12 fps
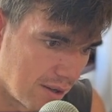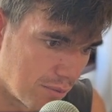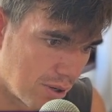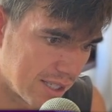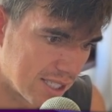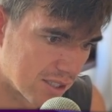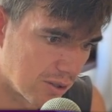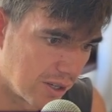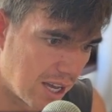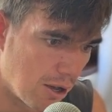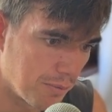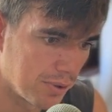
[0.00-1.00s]
Price has
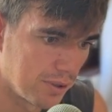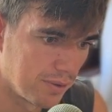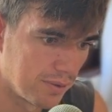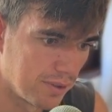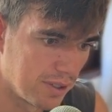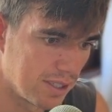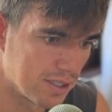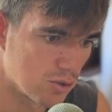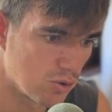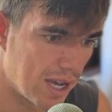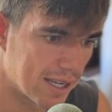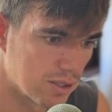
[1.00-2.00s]
gone up, it's
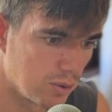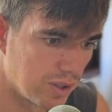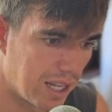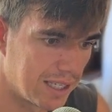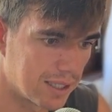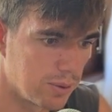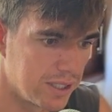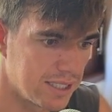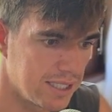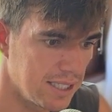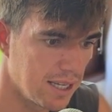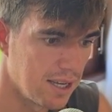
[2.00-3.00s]
dragged all that
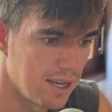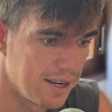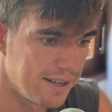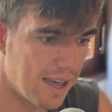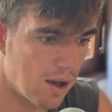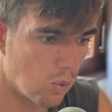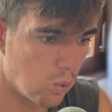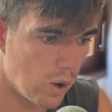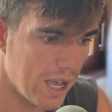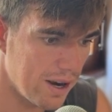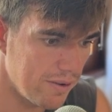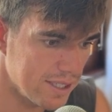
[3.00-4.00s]
liquidity. Now,
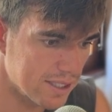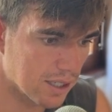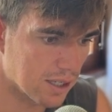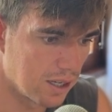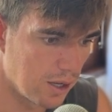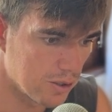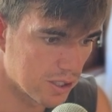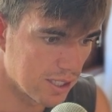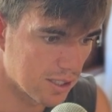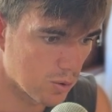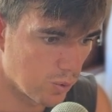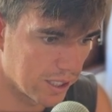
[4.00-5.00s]
where is the
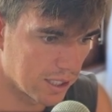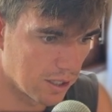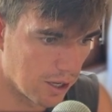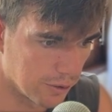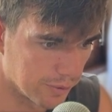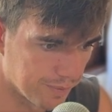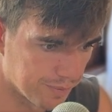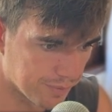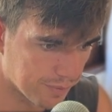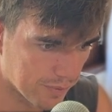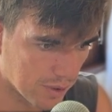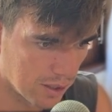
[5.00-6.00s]
closest swing low?
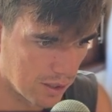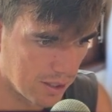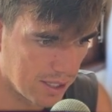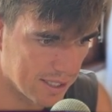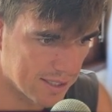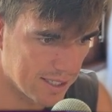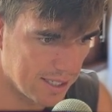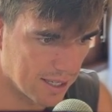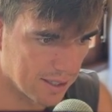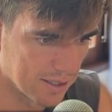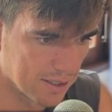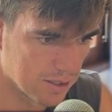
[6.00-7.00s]
It's
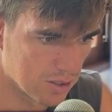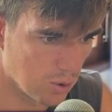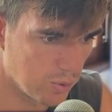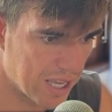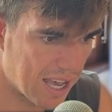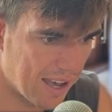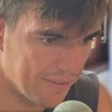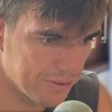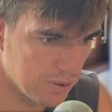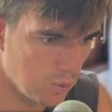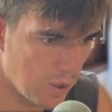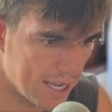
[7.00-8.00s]
here. So we have
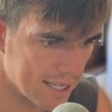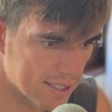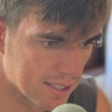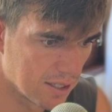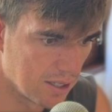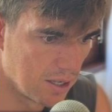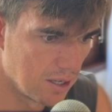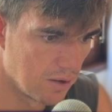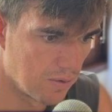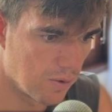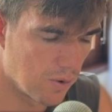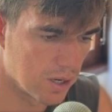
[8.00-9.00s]
to wait
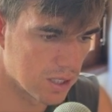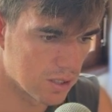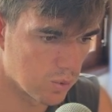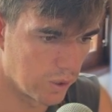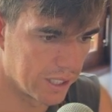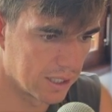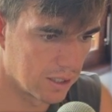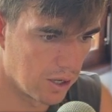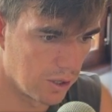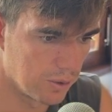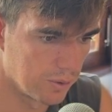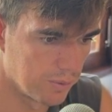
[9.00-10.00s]
for a swing
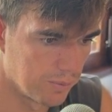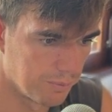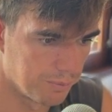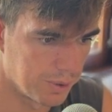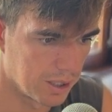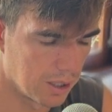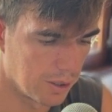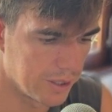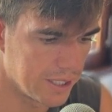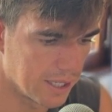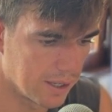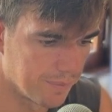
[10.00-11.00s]
low below
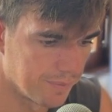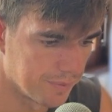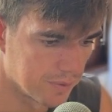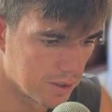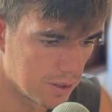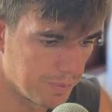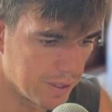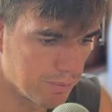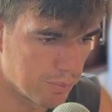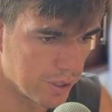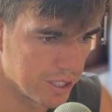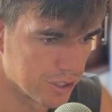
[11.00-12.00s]
here to be
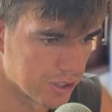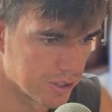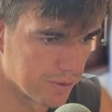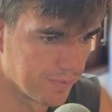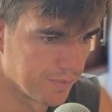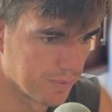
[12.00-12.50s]
breached.